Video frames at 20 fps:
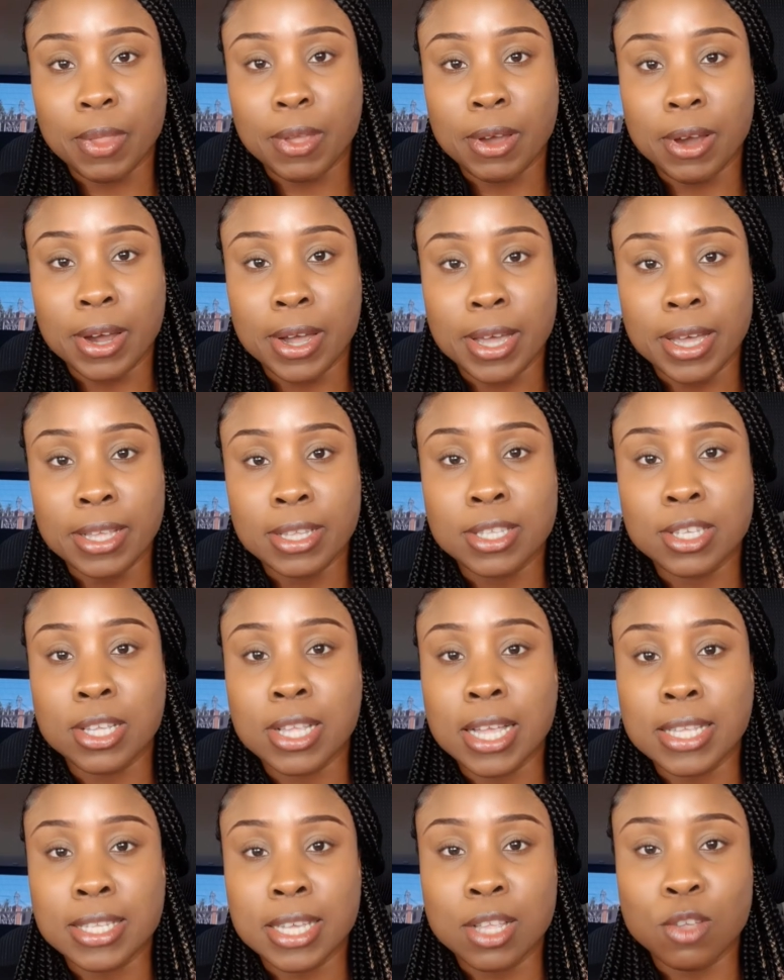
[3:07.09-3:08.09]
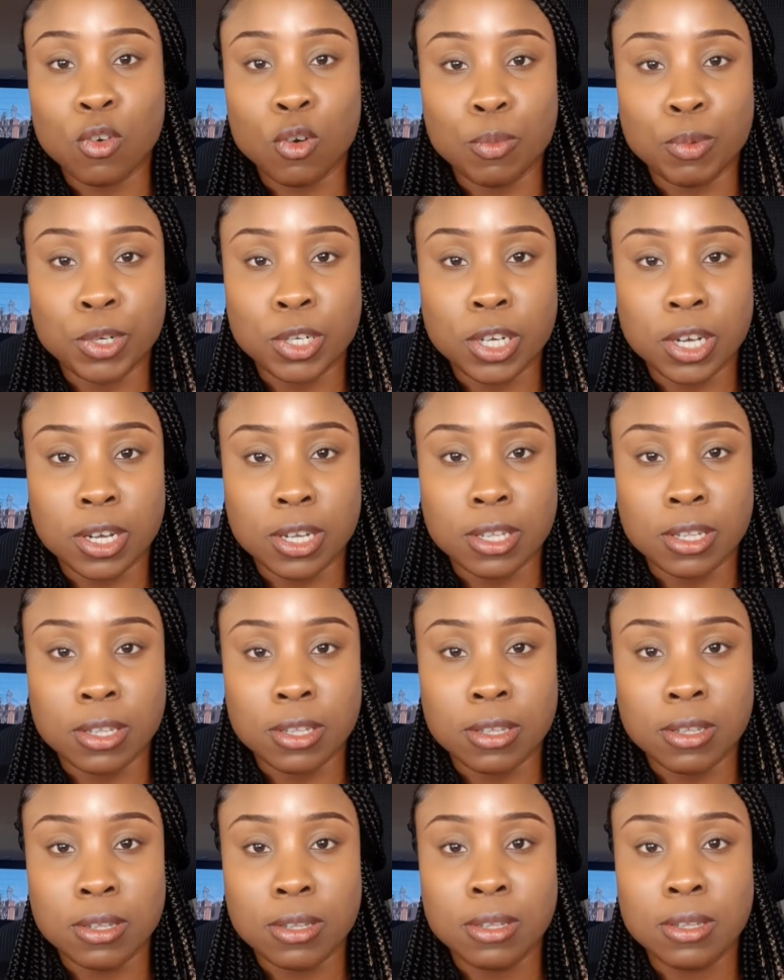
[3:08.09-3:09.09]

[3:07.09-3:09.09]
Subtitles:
right? So that's an option.